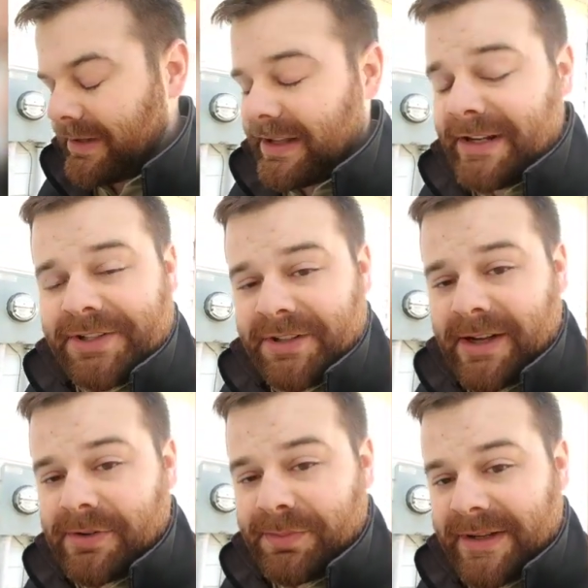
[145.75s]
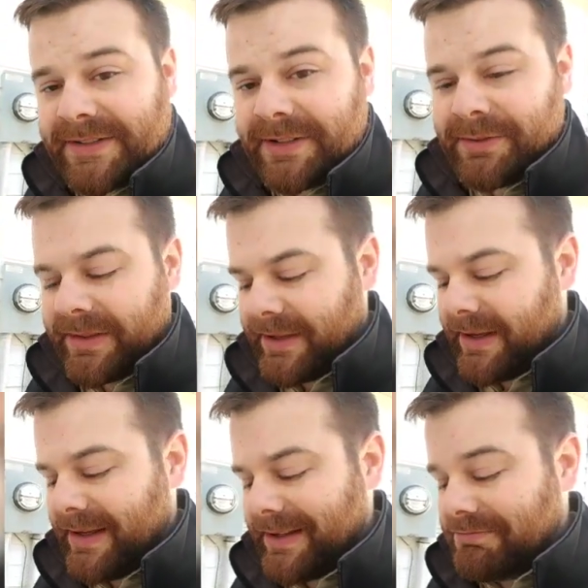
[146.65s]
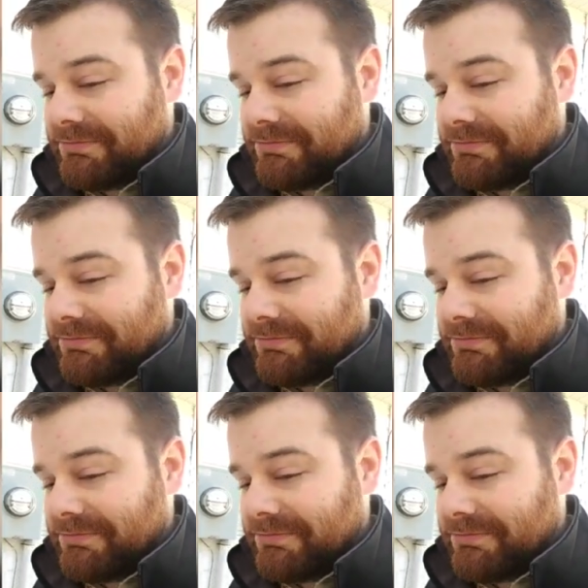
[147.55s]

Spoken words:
Initially I replaced it with a